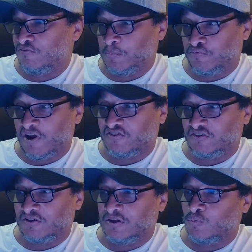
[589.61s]

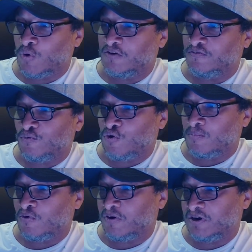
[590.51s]
repression in one
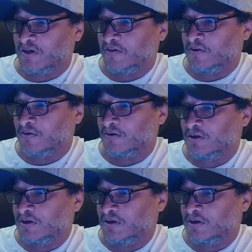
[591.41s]
form or another